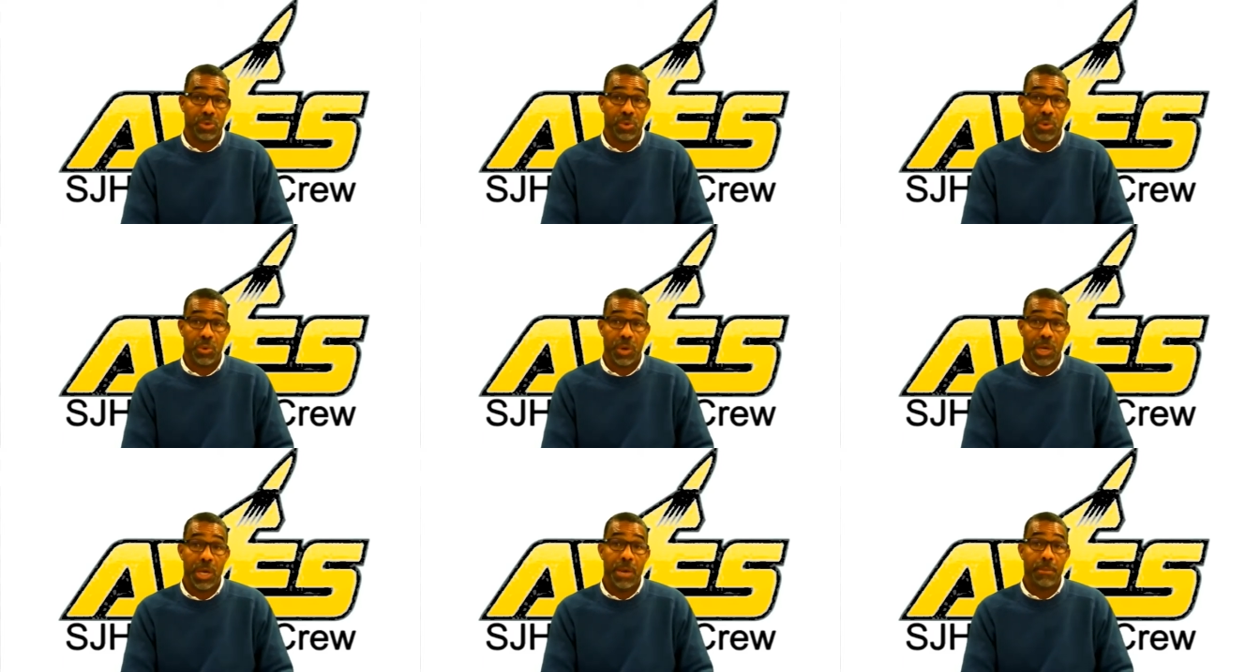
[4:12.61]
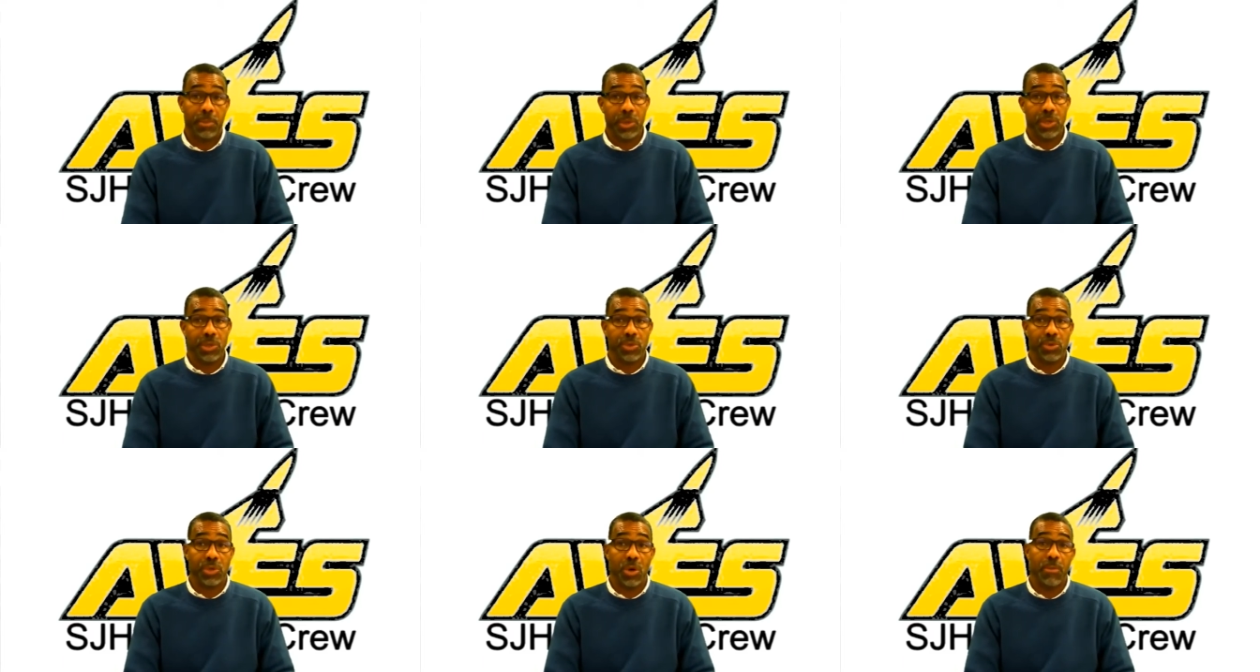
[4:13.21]
Joy, please
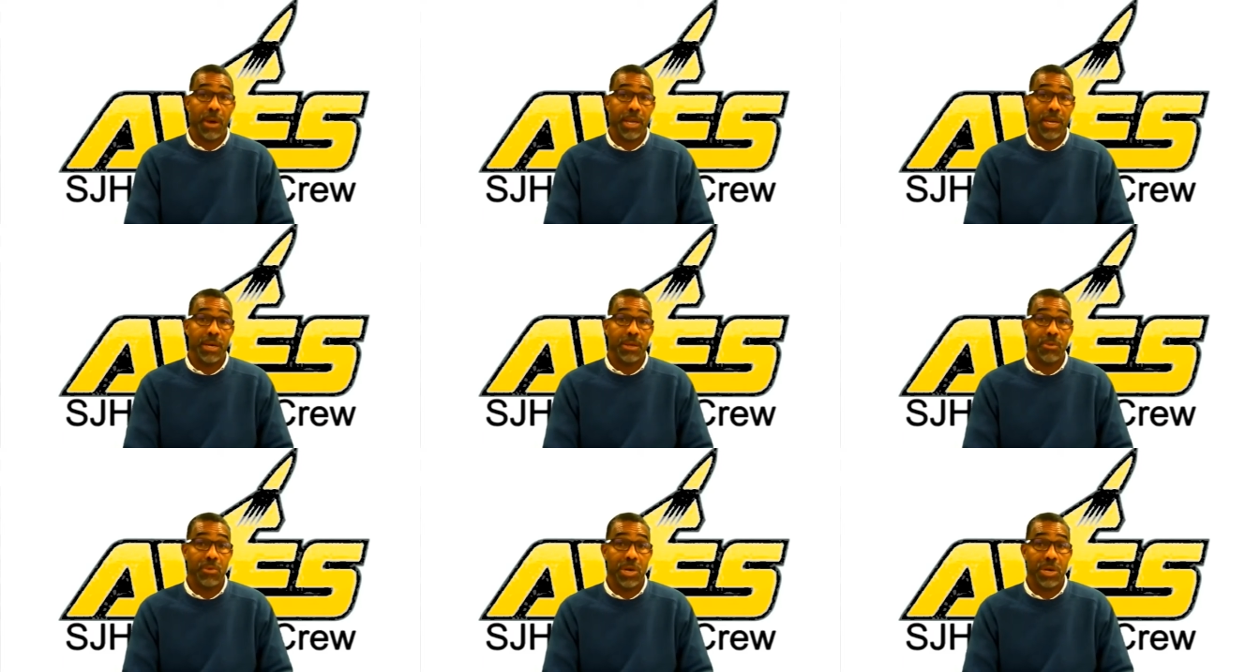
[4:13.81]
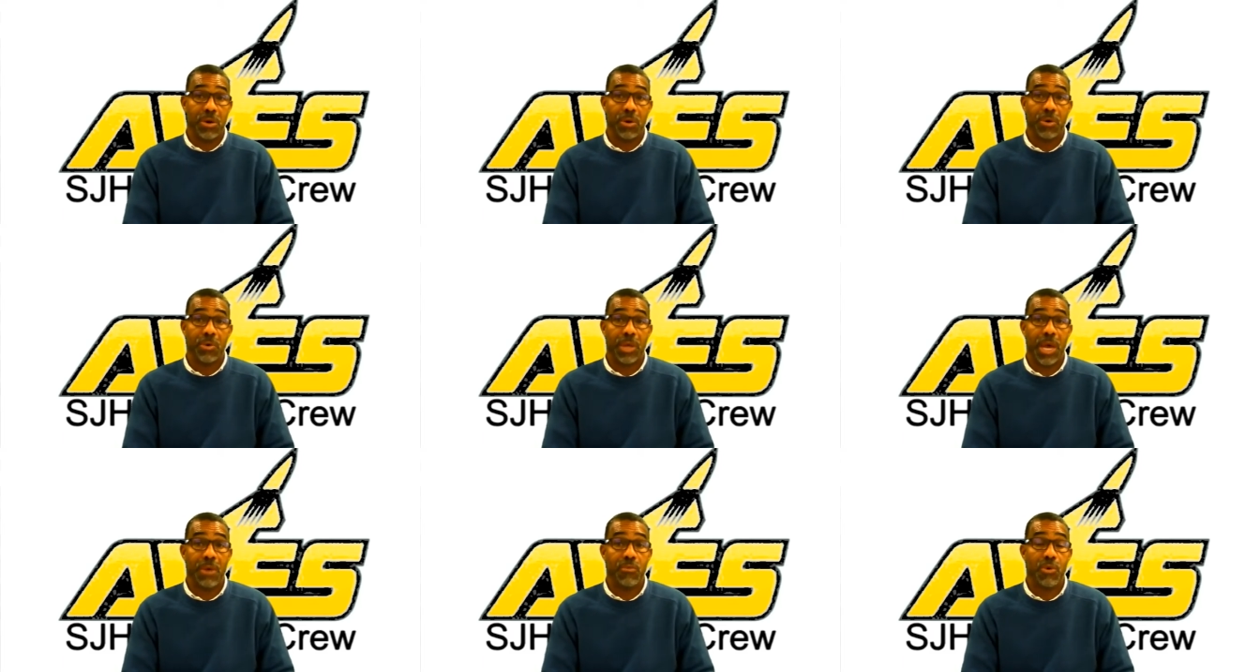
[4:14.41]
do so by the end of the week or
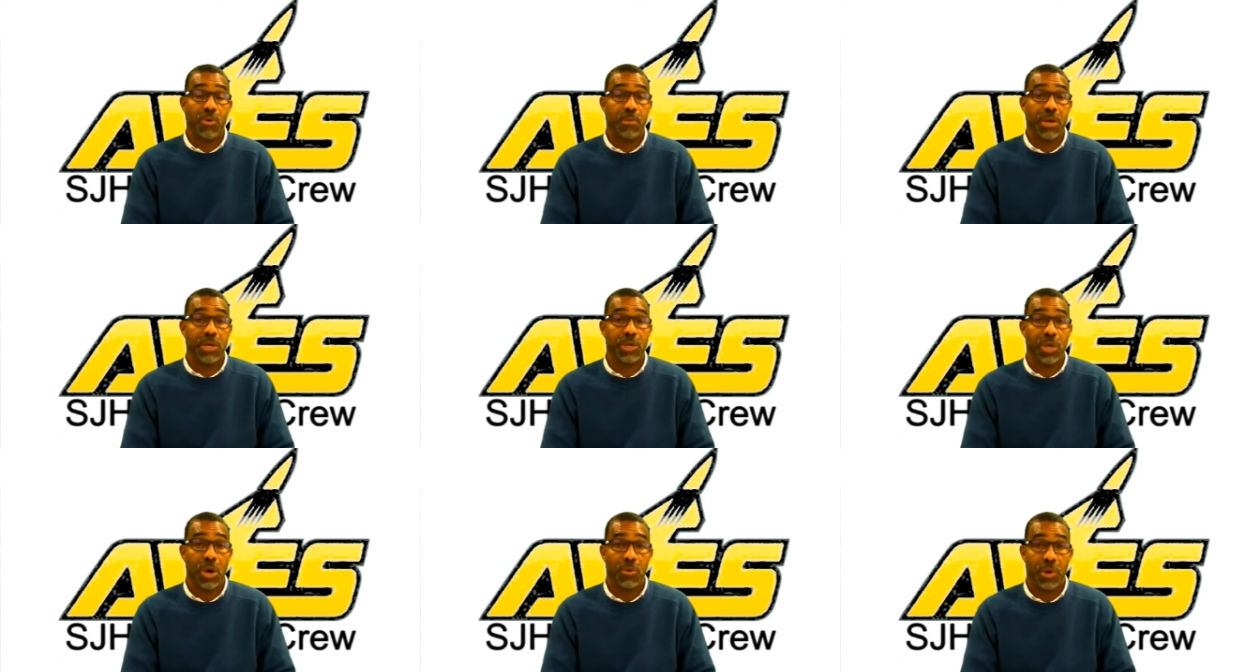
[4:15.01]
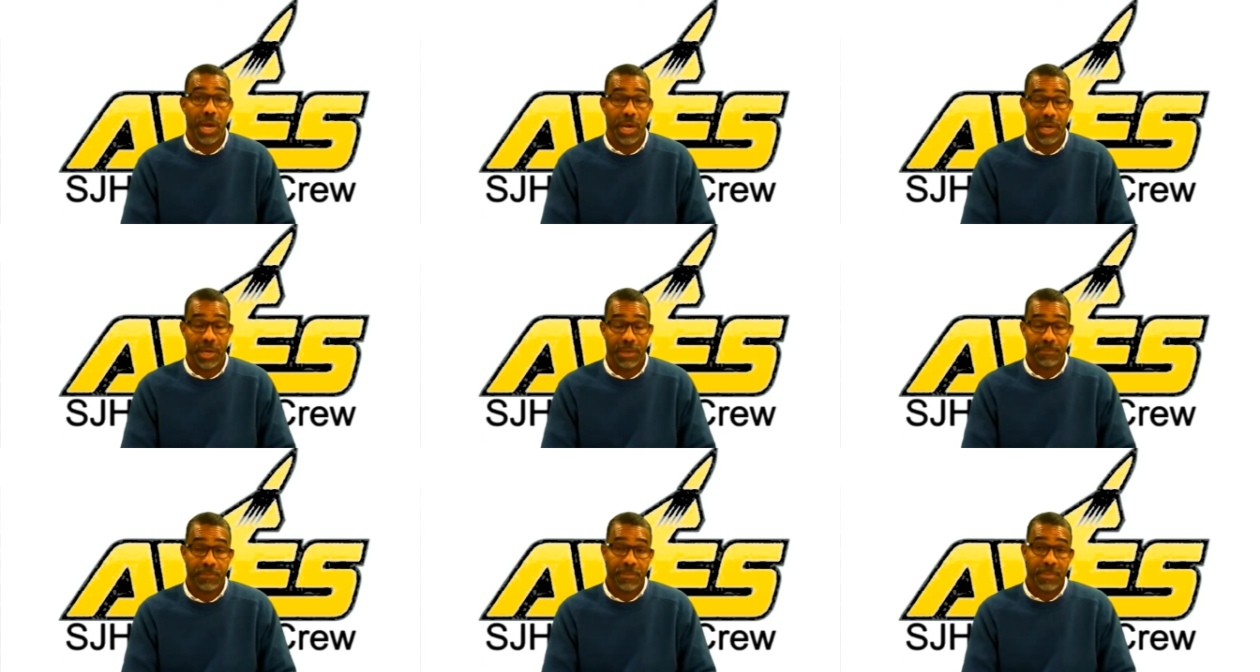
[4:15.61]
they will be donated.